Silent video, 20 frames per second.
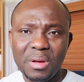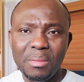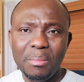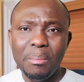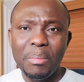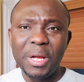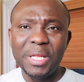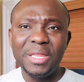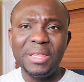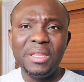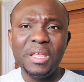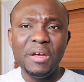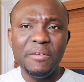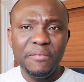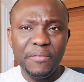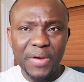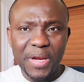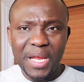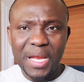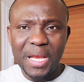But
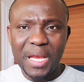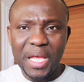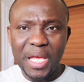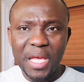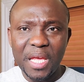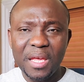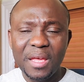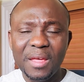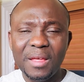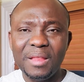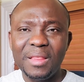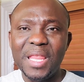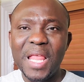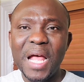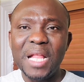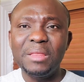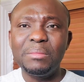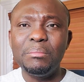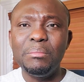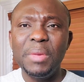definitely
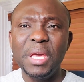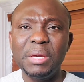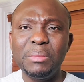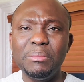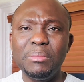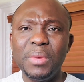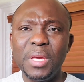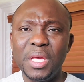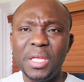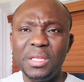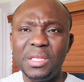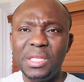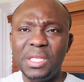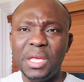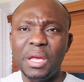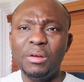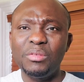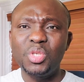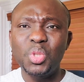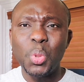that made me
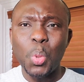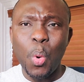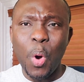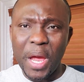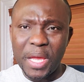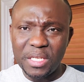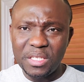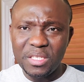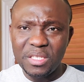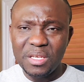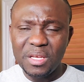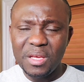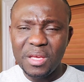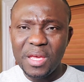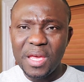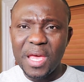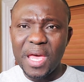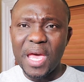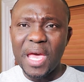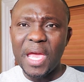think twice
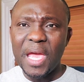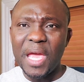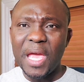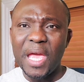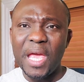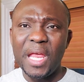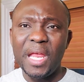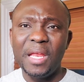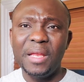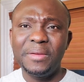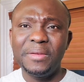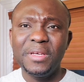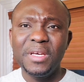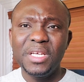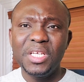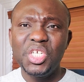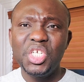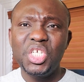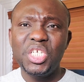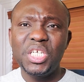and
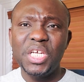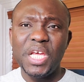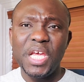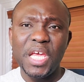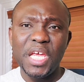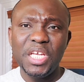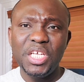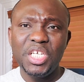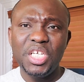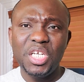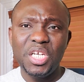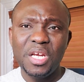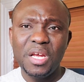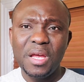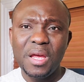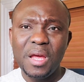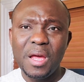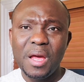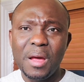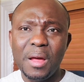change
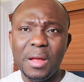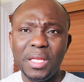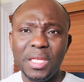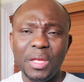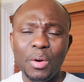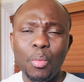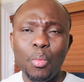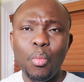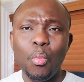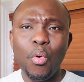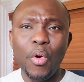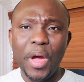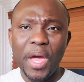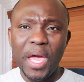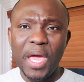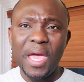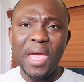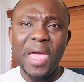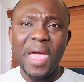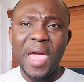the
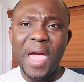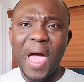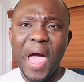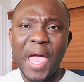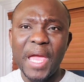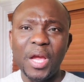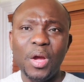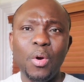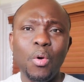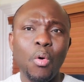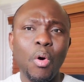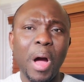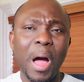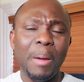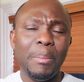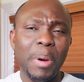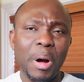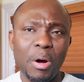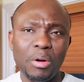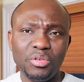way I go
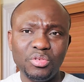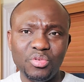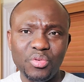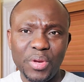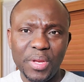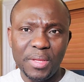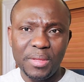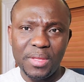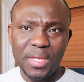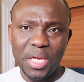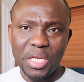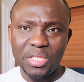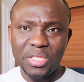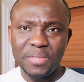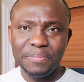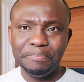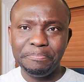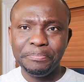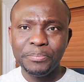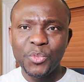about doing things.
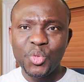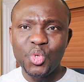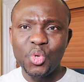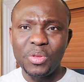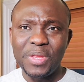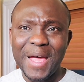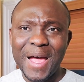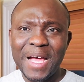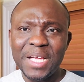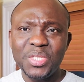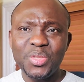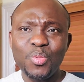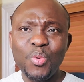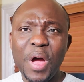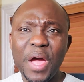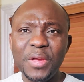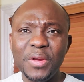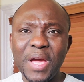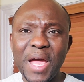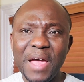So that's
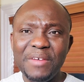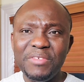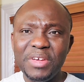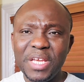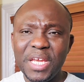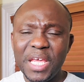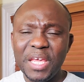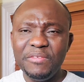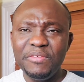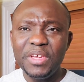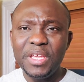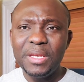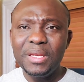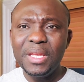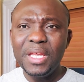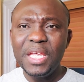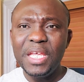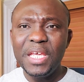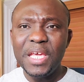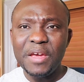why you haven't even
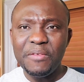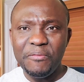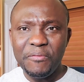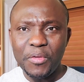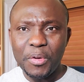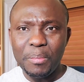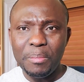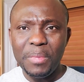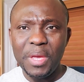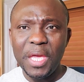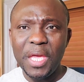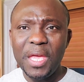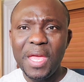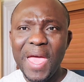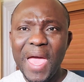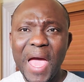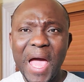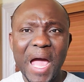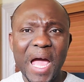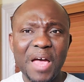hear from me.
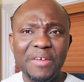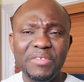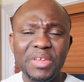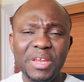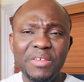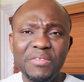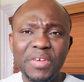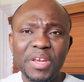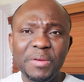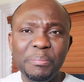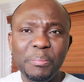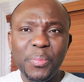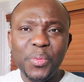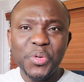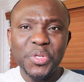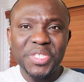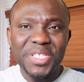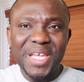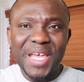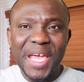I haven't even
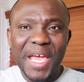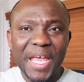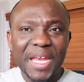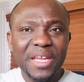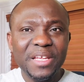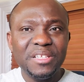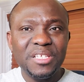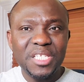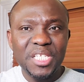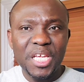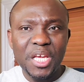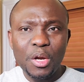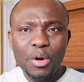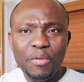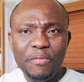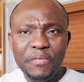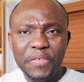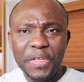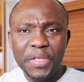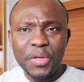post any single
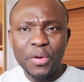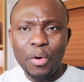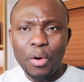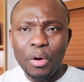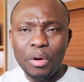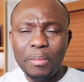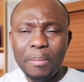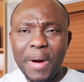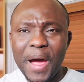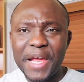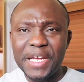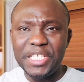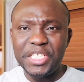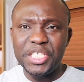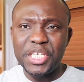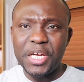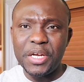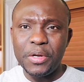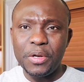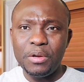video on my
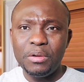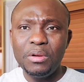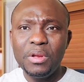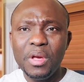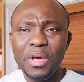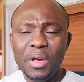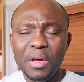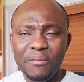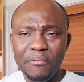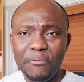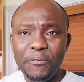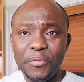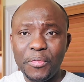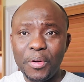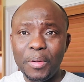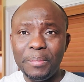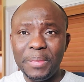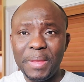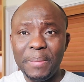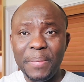channel
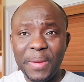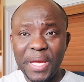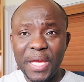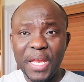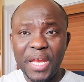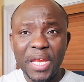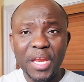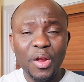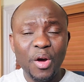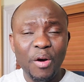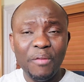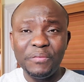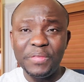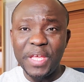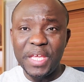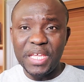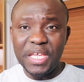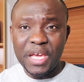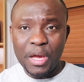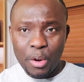from the beginning of the
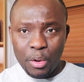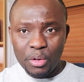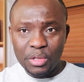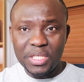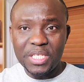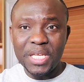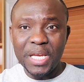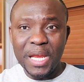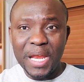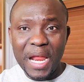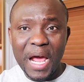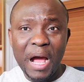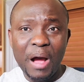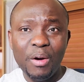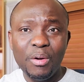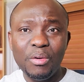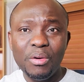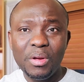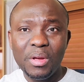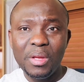year until
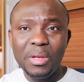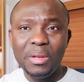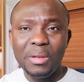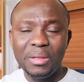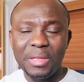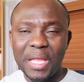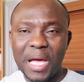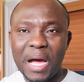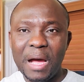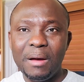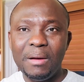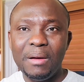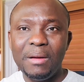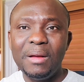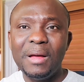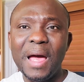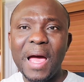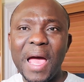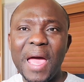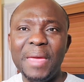now, that
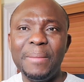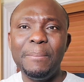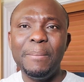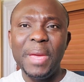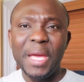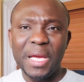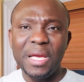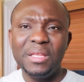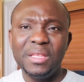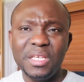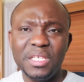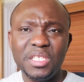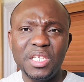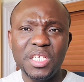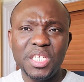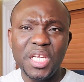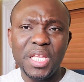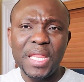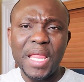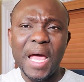I make a
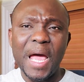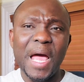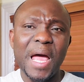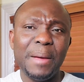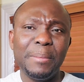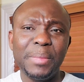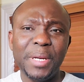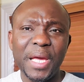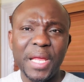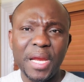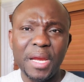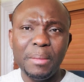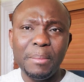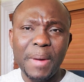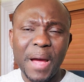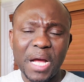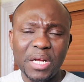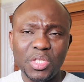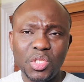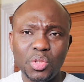decision that I'm getting
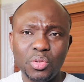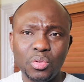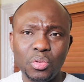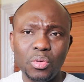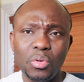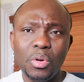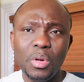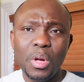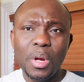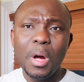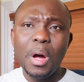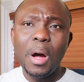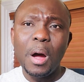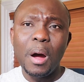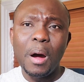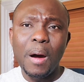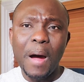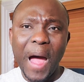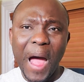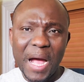back to
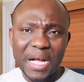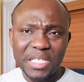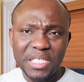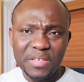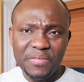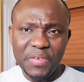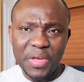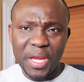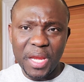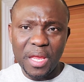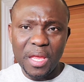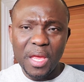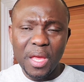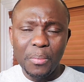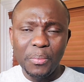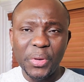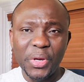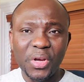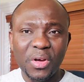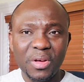activity,
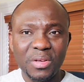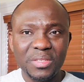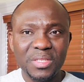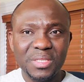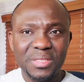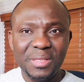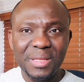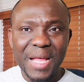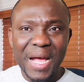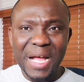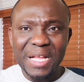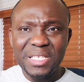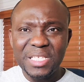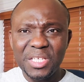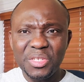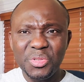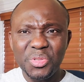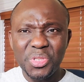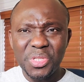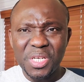because that
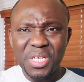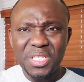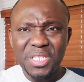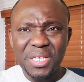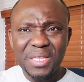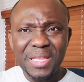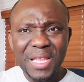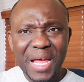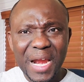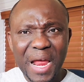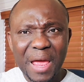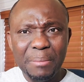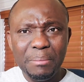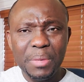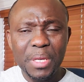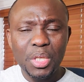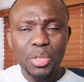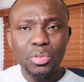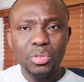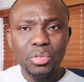situation that I've
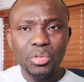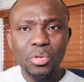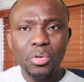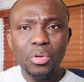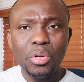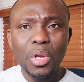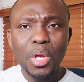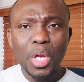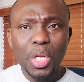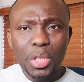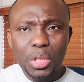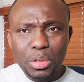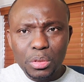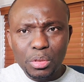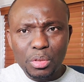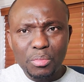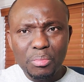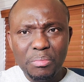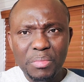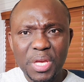been through
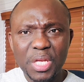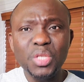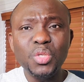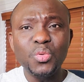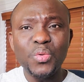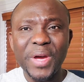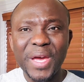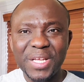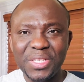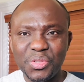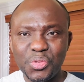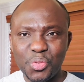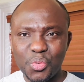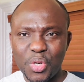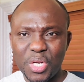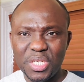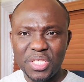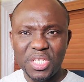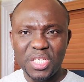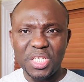took me to a
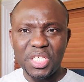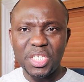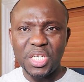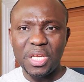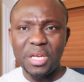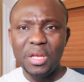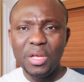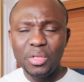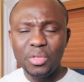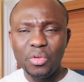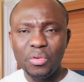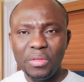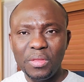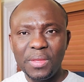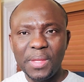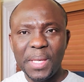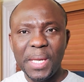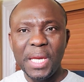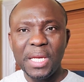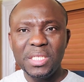transition to
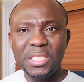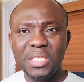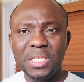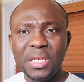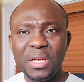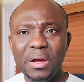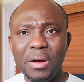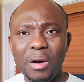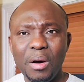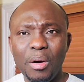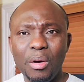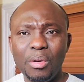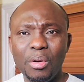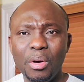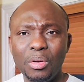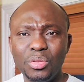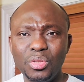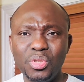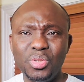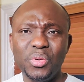things
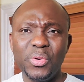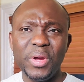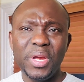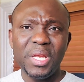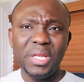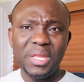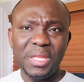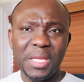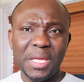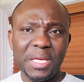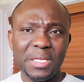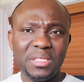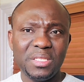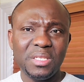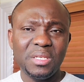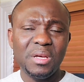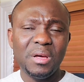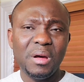on doing things